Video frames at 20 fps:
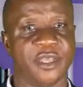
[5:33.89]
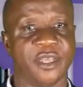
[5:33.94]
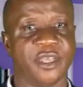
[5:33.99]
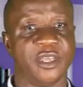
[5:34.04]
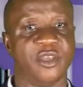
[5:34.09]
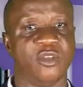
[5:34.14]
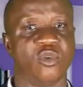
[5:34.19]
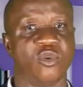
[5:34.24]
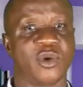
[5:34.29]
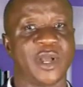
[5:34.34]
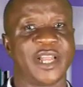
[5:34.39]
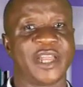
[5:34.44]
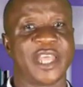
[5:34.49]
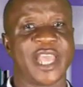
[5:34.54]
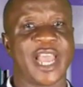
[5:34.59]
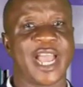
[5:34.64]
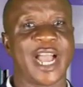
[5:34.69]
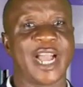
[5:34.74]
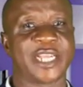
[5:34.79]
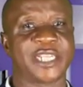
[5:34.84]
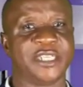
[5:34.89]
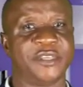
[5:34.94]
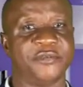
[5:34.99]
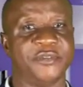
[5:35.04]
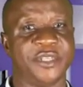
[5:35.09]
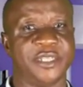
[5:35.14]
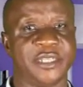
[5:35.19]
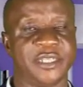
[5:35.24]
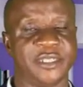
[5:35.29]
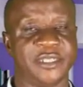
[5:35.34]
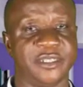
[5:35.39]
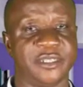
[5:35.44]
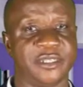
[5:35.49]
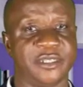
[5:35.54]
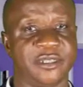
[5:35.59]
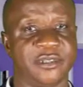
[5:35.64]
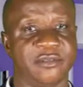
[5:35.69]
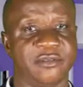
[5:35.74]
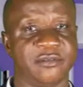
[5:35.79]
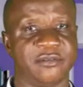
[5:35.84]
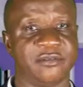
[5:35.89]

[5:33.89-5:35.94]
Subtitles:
You look at their activities.